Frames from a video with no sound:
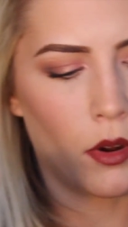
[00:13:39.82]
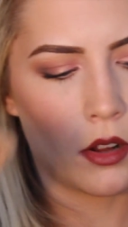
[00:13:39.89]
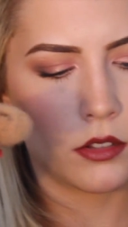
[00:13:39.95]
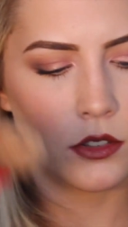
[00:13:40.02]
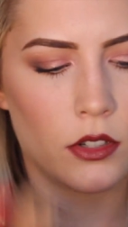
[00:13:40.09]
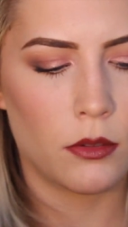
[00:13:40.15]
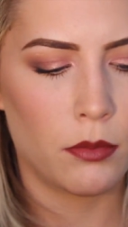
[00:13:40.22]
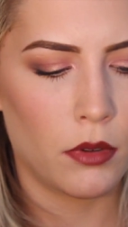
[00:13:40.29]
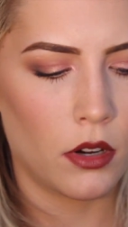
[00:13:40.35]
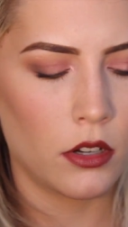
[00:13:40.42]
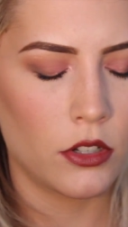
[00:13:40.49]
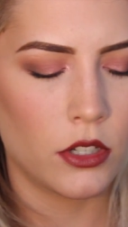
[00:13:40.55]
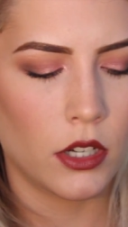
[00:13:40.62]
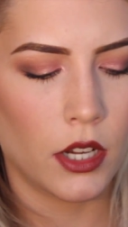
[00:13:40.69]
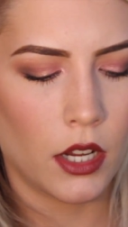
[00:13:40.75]
bronzer
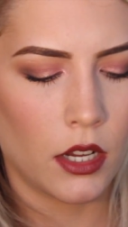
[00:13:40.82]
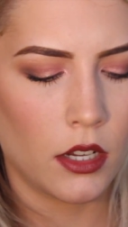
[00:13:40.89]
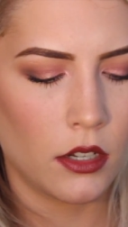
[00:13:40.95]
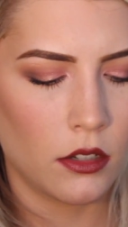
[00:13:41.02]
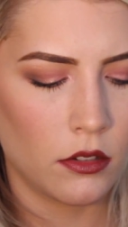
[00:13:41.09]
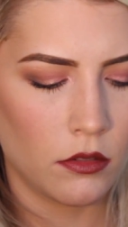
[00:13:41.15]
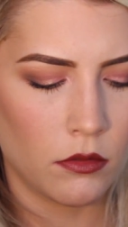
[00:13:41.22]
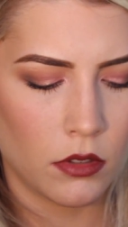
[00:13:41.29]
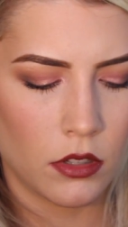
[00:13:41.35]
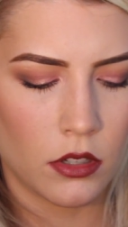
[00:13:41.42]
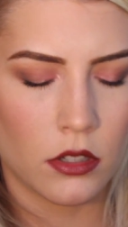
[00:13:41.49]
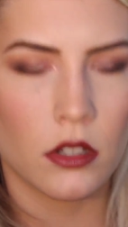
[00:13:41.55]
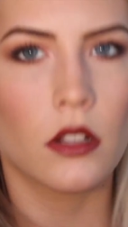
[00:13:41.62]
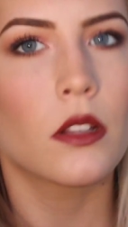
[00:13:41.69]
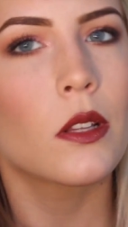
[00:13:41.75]
brush again with
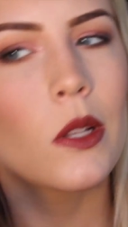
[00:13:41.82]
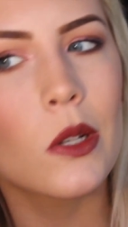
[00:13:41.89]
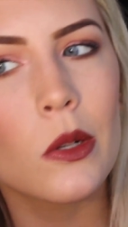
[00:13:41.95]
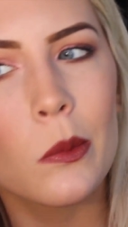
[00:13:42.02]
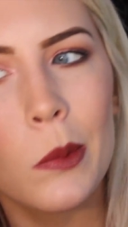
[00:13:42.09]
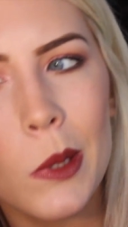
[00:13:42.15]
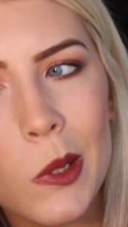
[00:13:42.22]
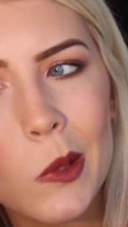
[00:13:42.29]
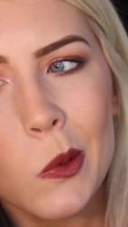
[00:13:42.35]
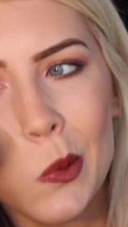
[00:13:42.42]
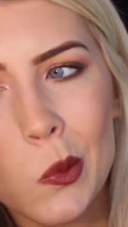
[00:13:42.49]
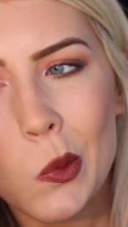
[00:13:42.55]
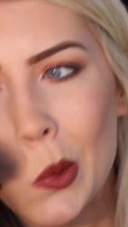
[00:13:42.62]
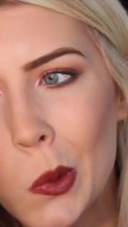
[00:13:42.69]
just a little bit